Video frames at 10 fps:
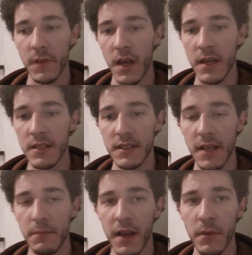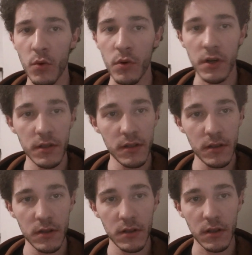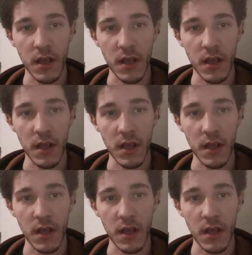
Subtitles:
I stand by my words,